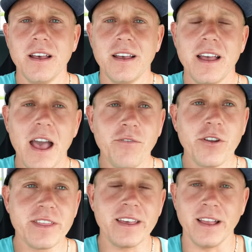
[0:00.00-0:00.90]

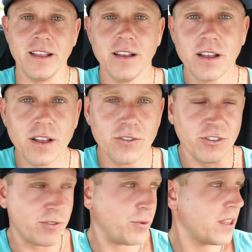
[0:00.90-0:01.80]
Everything
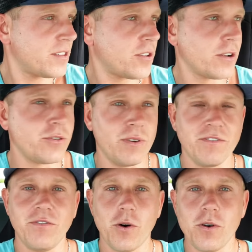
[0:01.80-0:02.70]
just really started to
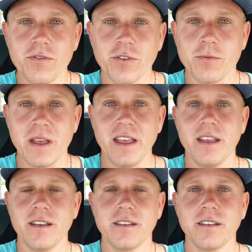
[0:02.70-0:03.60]
unfold for me.
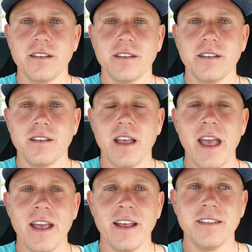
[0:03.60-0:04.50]

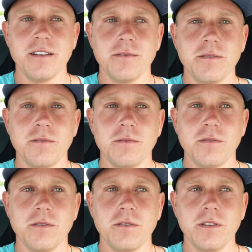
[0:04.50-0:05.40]
And,
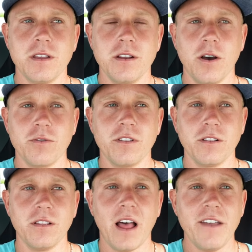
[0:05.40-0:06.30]
you know, the
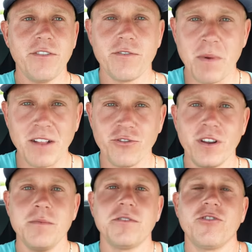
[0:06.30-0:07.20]
life of my
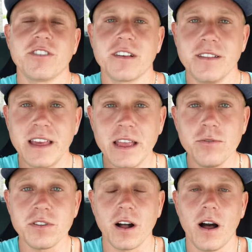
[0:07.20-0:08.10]
dreams just
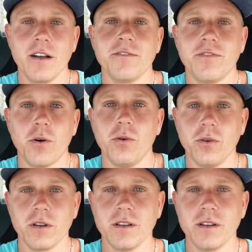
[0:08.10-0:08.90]
continues to unfold.